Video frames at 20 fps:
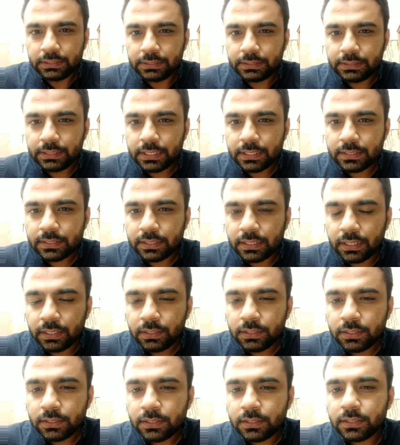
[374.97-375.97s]
Yes,
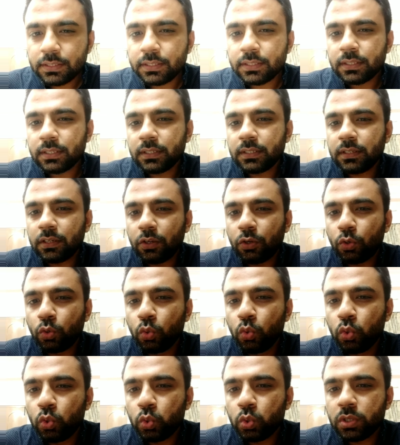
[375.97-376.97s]
it is
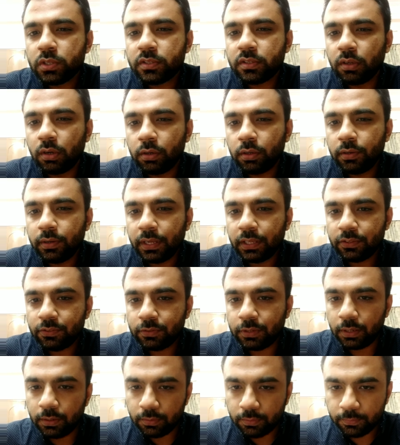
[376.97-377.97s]
true to a certain
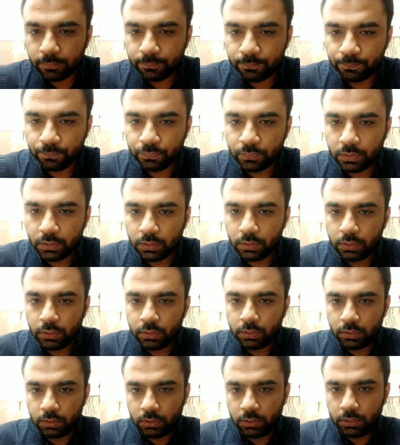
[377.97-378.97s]
extent.
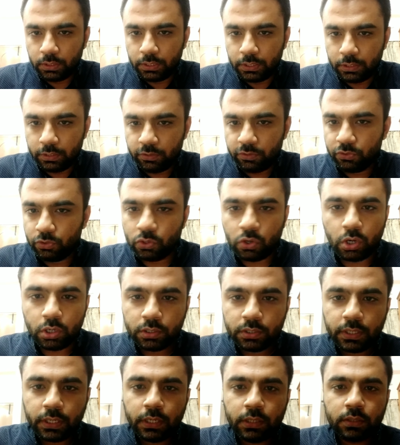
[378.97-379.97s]
It is
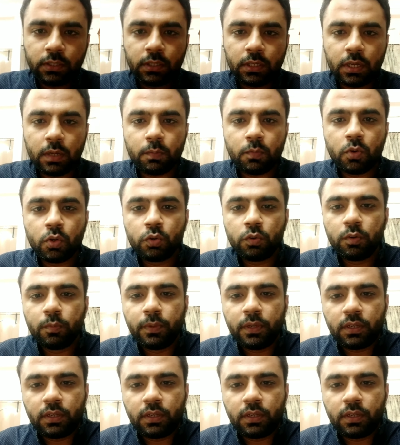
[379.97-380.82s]
not that the amount will be